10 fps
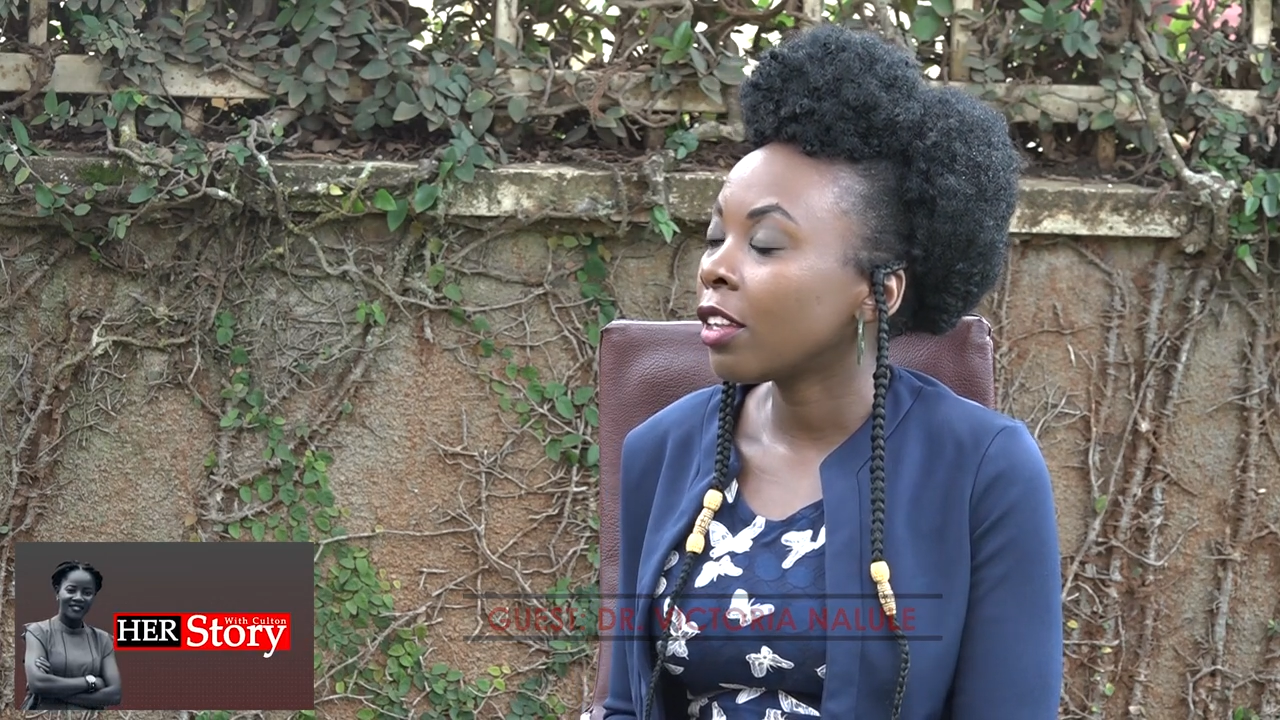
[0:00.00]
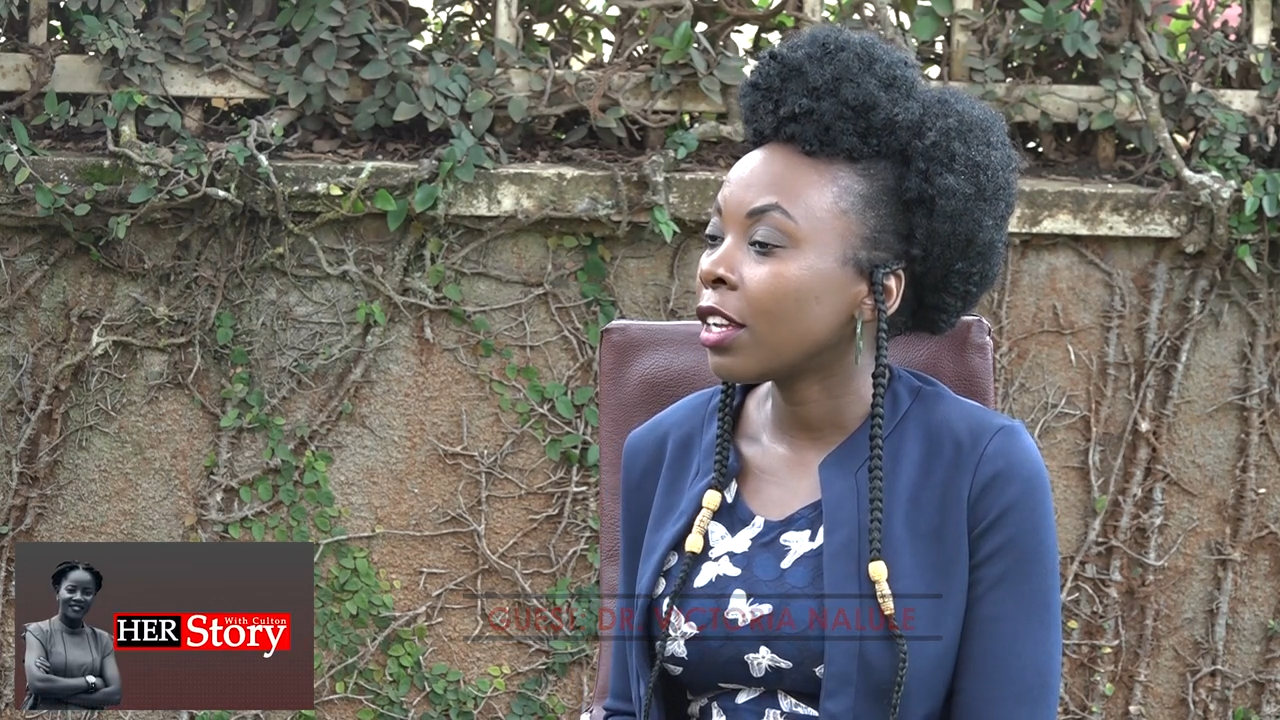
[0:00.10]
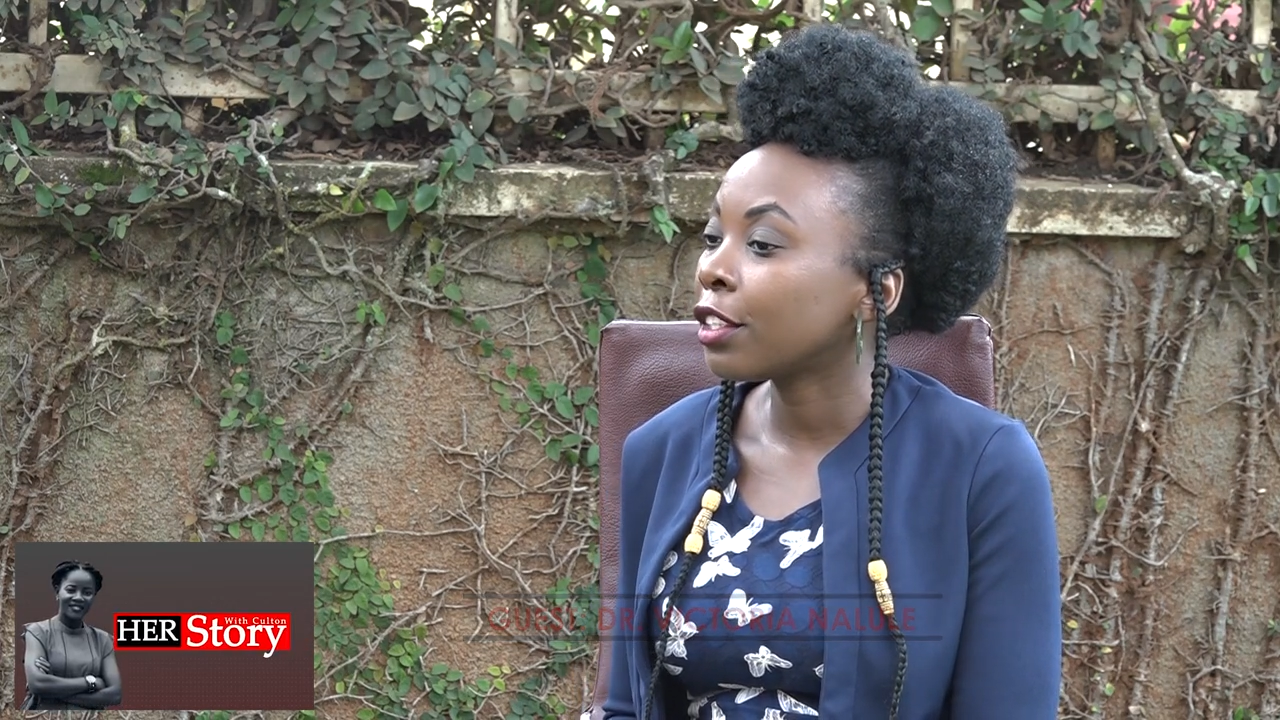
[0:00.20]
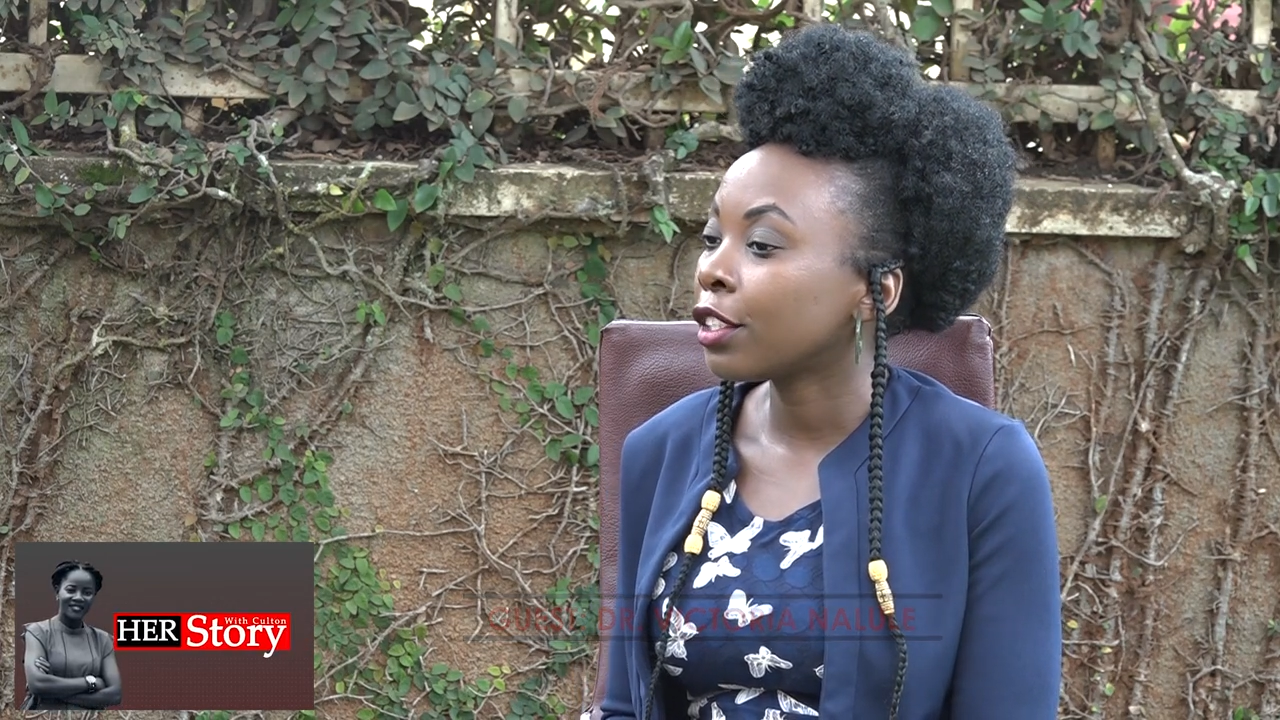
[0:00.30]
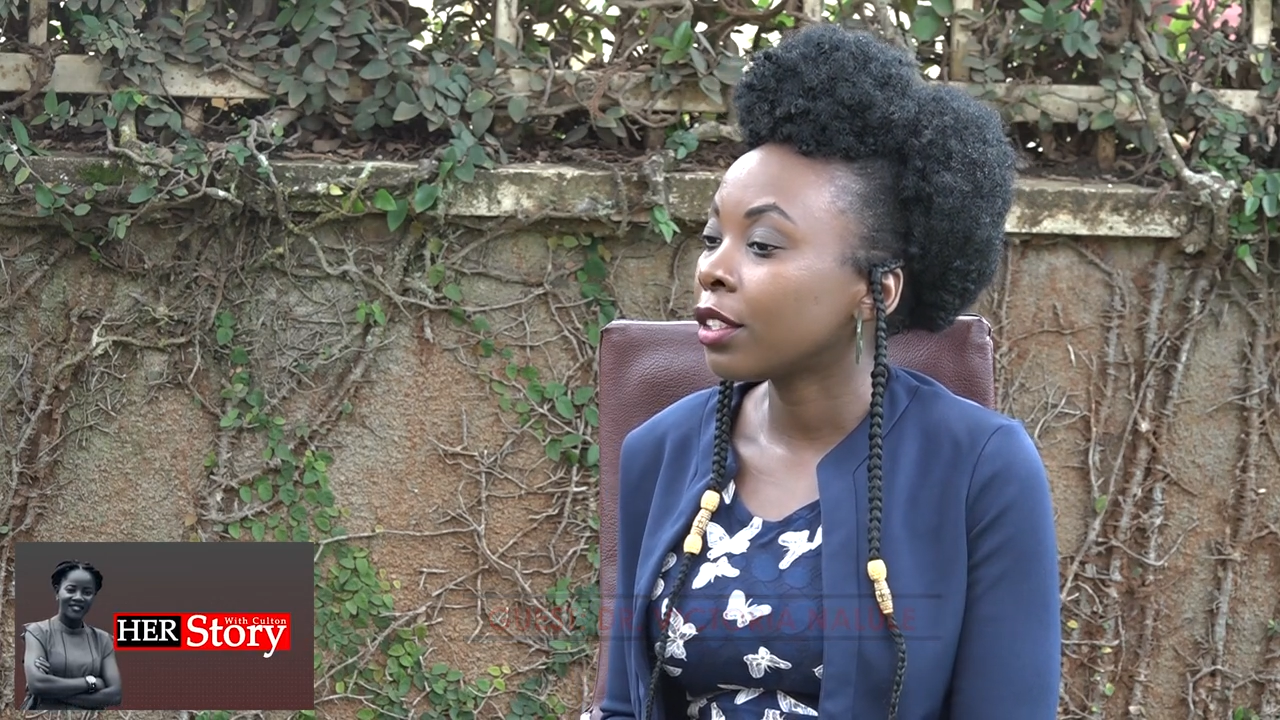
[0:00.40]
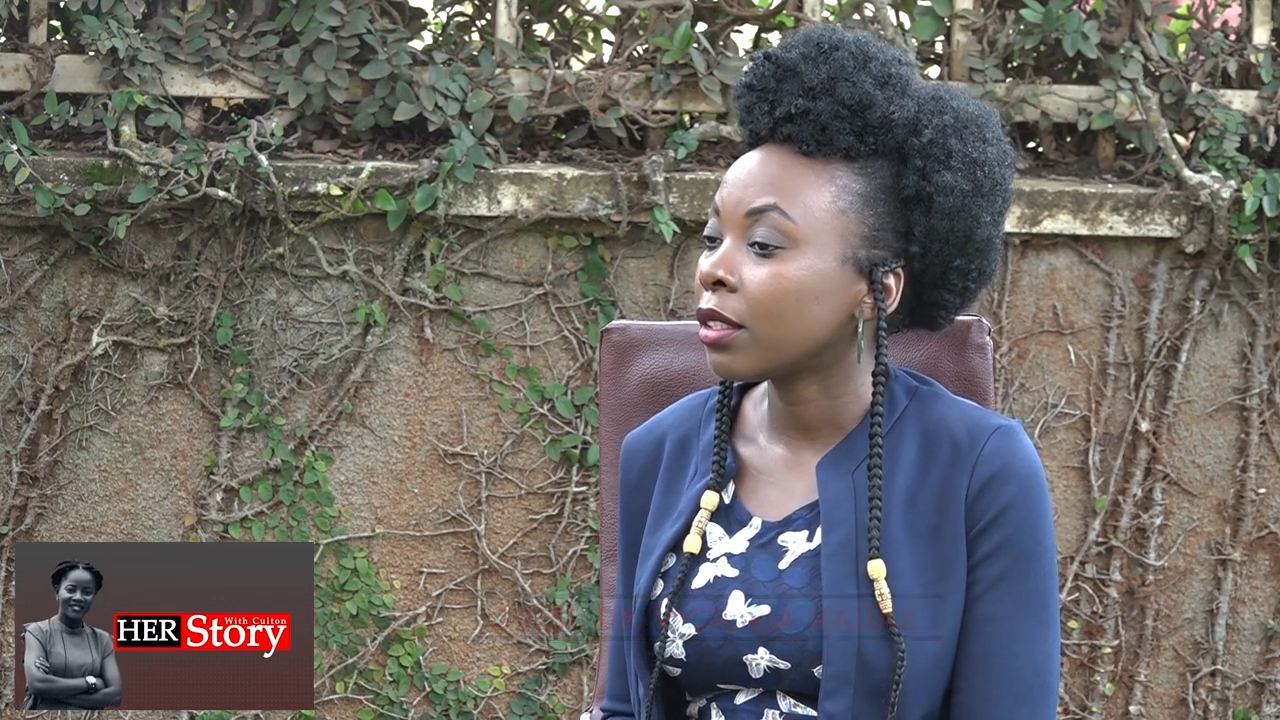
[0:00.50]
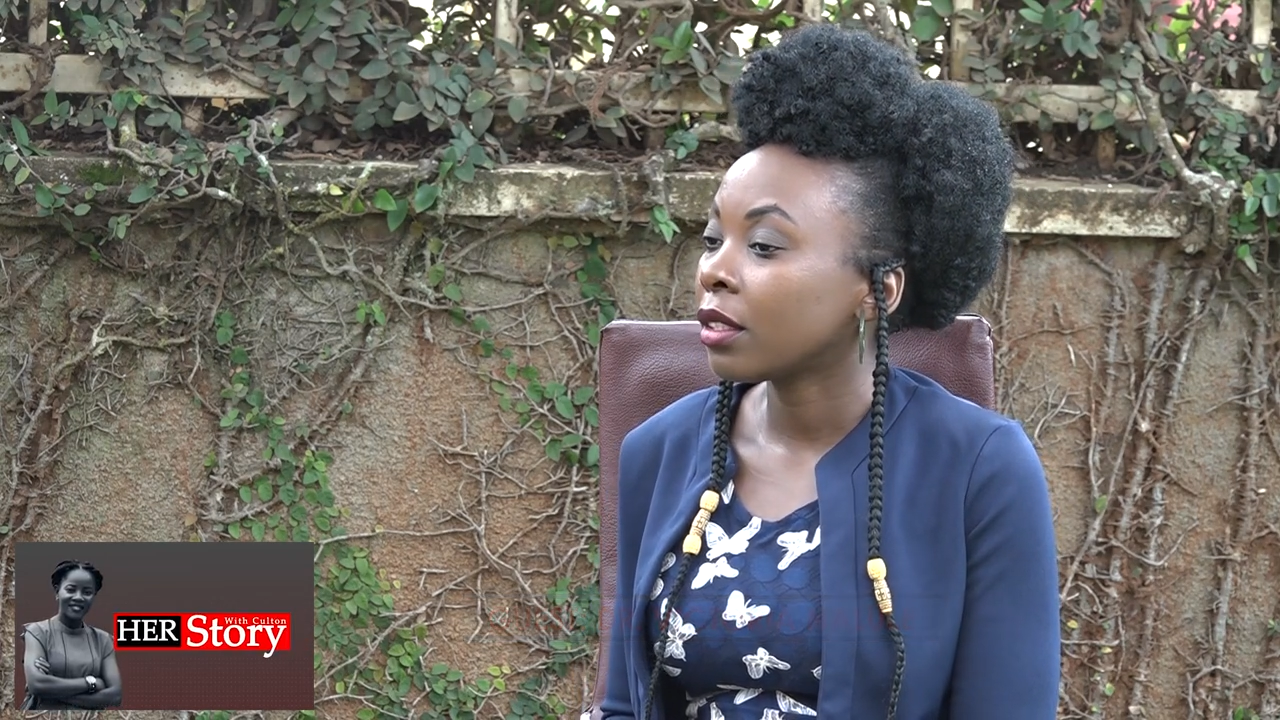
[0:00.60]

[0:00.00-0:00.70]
that